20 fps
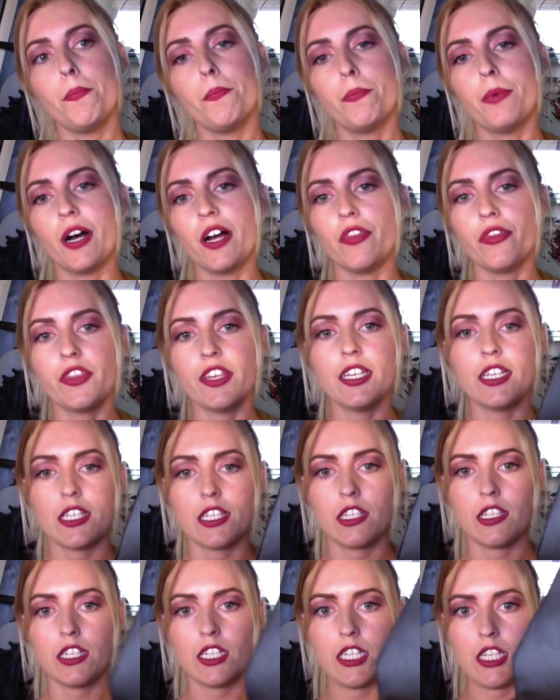But
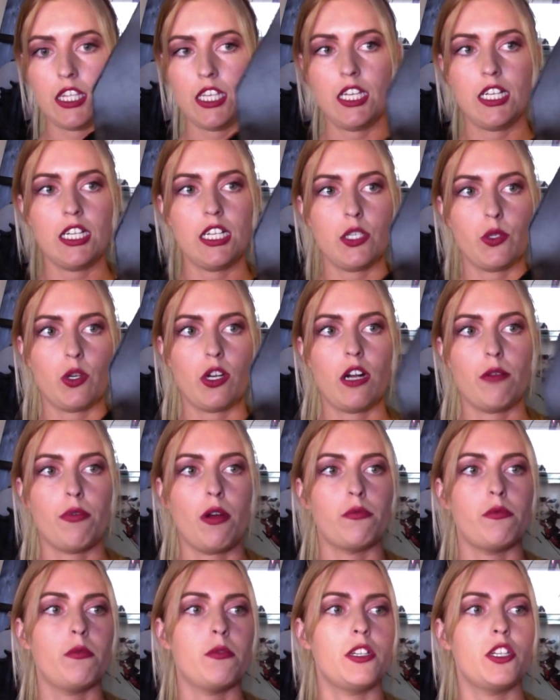this thing is what I'd
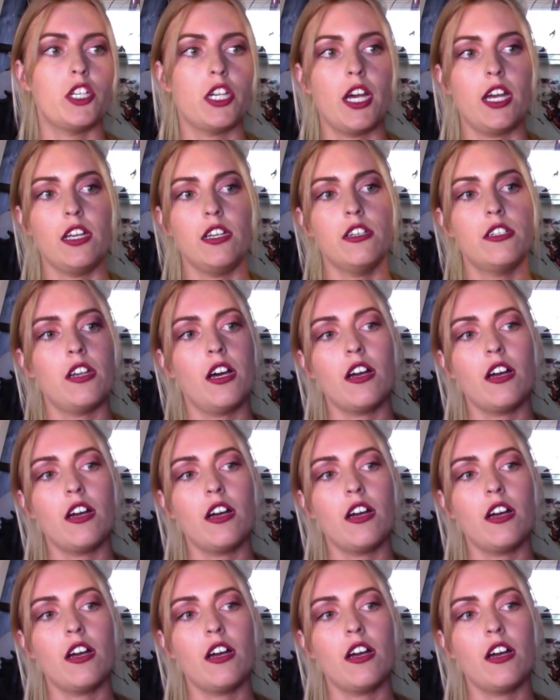probably change.